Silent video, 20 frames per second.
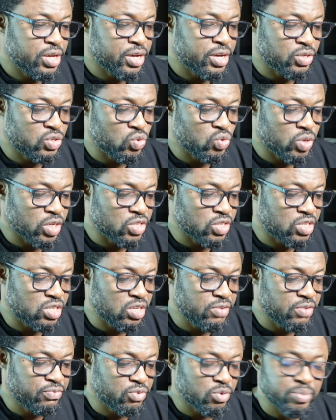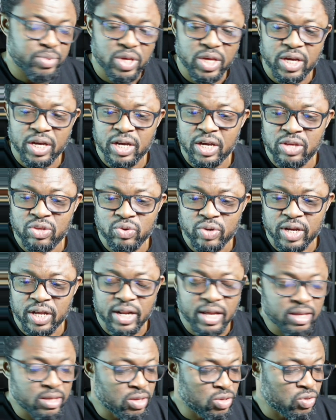as you can see from here you
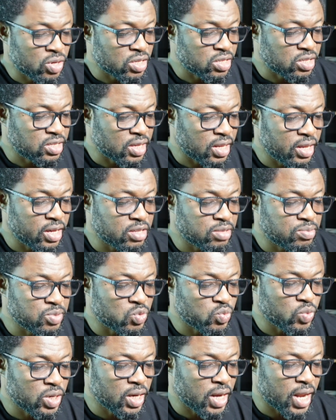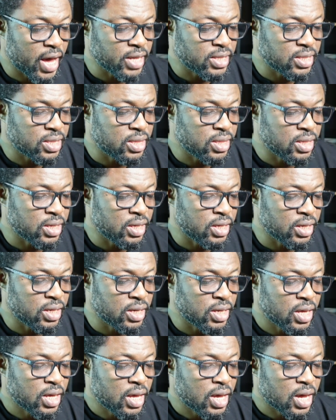can you can select between
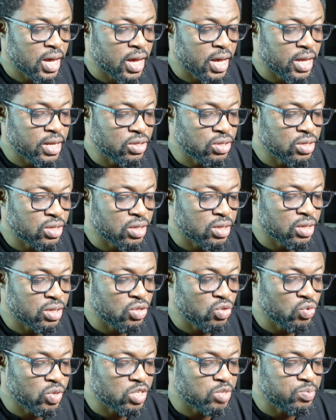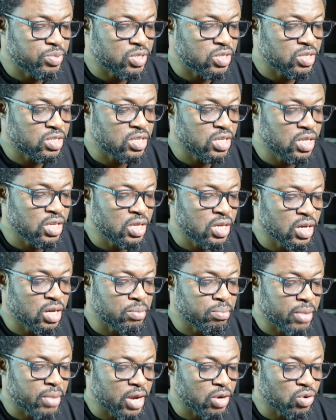lightning and uh, USB-C
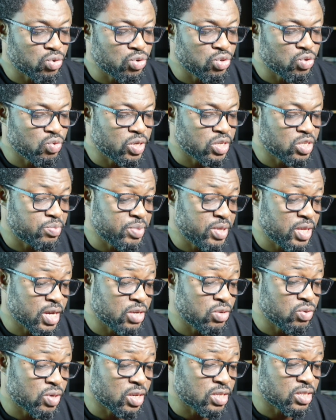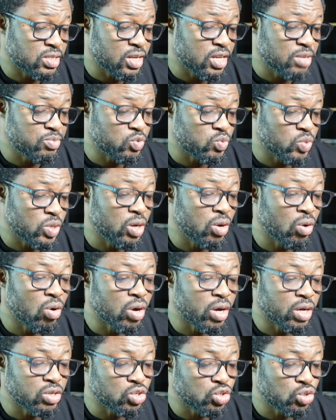and micro USB and you can select between
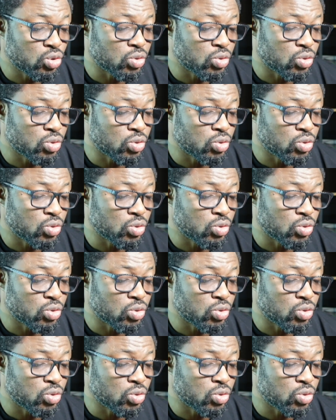long and